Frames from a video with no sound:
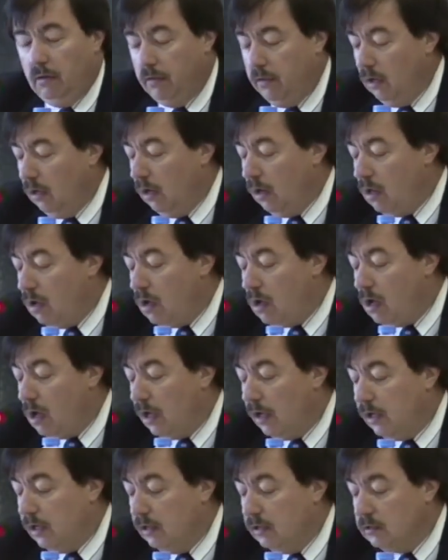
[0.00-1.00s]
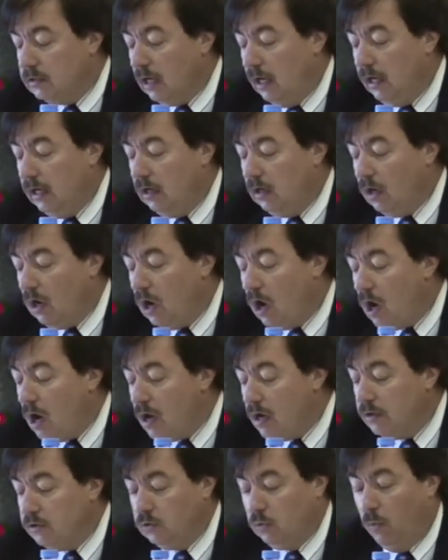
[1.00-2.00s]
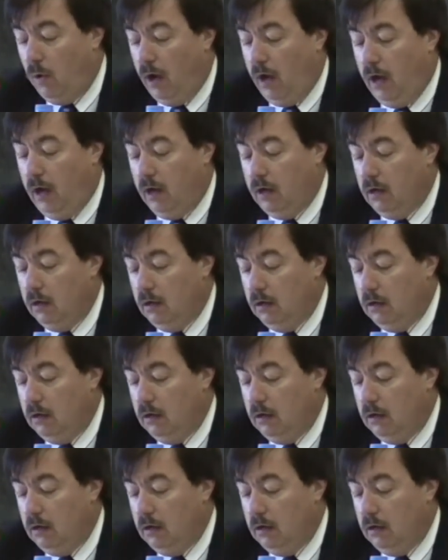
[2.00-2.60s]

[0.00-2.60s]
The law is a causeway